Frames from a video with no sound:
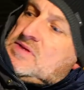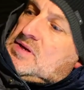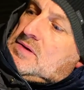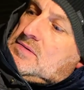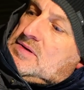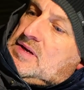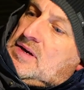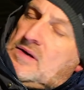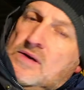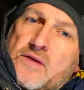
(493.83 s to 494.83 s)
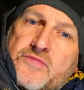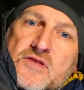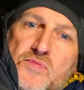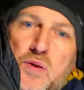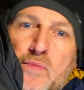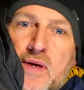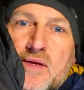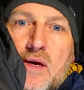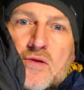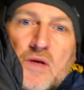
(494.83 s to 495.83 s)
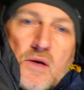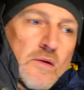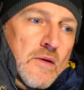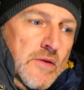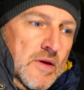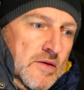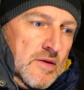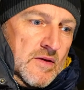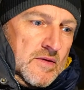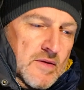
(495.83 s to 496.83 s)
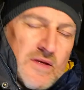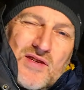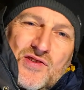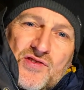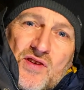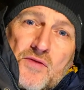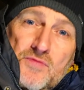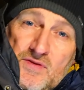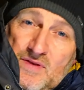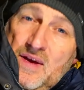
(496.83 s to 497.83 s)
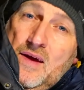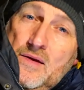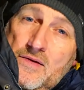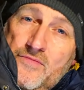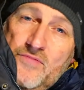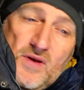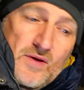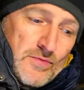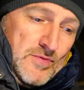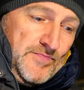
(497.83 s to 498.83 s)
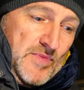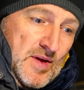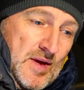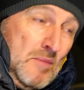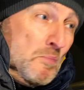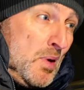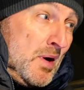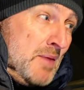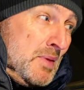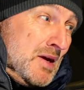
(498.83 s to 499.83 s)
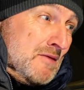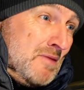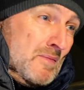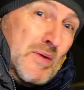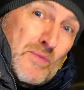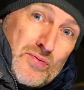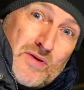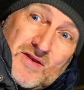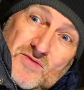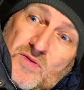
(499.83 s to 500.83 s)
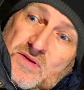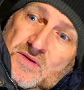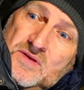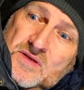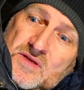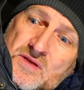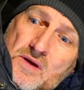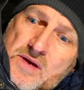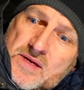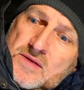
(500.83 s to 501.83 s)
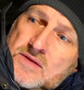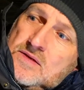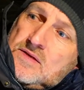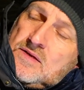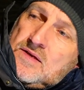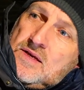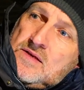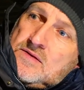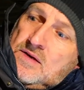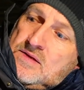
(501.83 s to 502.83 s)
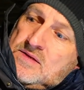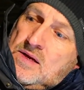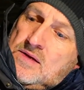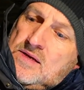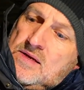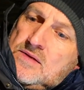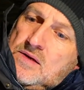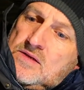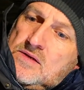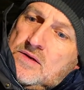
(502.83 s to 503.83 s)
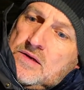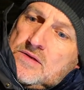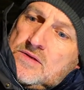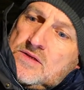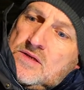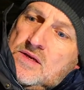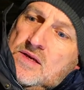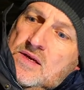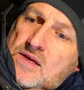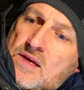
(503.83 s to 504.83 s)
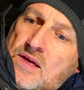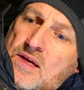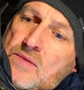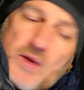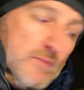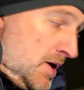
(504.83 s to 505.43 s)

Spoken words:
So yeah, I have just put my down jacket on underneath this because I was getting really cold. But I am incredibly impressed with the size inside this tent. It is like a TARDIS. I mean,